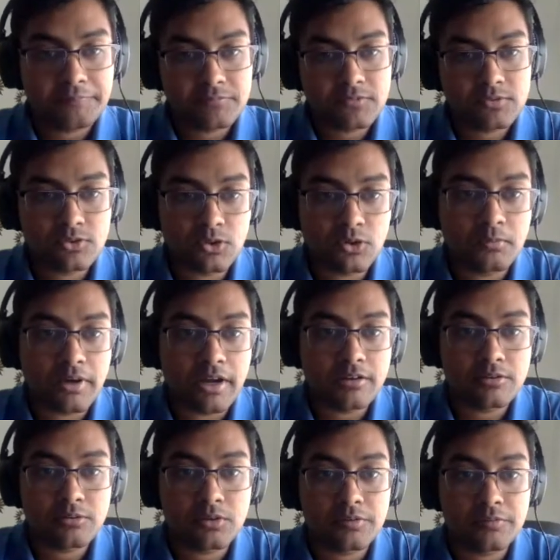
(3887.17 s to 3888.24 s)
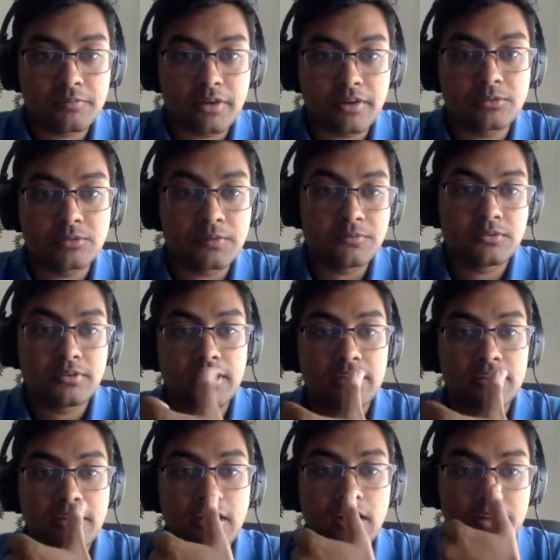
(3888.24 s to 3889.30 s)
So brown dwarf, so that
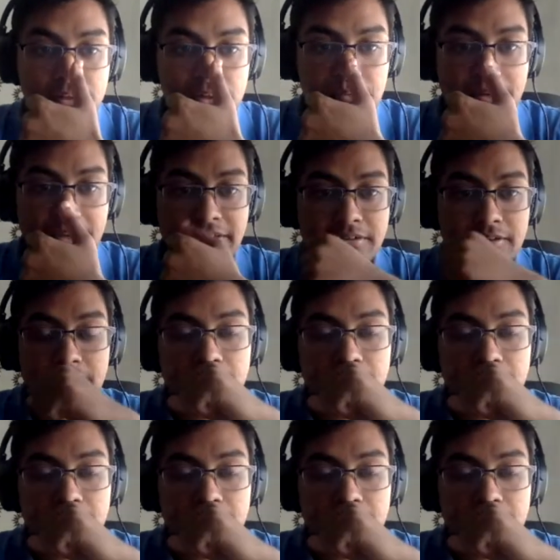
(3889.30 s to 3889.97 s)
it got it correct.